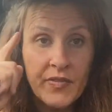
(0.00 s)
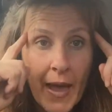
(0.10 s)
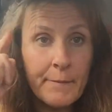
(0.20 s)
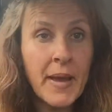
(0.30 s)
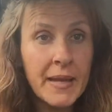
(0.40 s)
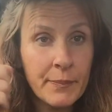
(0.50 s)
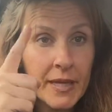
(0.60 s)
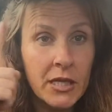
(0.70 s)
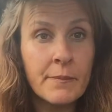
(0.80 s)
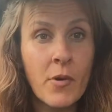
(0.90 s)
That may be
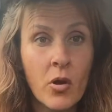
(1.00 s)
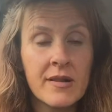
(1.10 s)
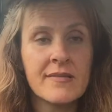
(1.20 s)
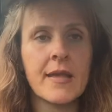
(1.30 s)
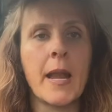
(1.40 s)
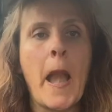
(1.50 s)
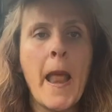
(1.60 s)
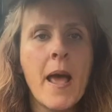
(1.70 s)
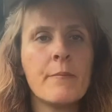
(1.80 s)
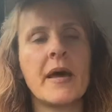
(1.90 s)
your mindset,
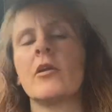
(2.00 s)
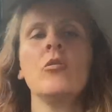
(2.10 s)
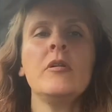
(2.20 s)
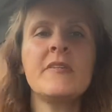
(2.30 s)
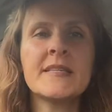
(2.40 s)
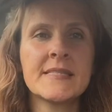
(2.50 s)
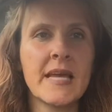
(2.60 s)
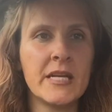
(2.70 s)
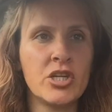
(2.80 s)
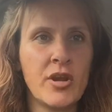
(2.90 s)
but all of a
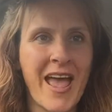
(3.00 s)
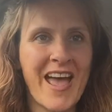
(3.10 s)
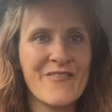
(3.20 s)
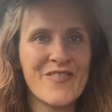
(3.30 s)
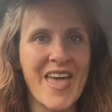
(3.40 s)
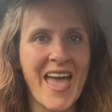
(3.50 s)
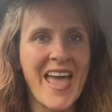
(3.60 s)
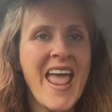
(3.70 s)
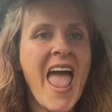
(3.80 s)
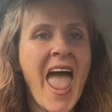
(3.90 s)
sudden you have that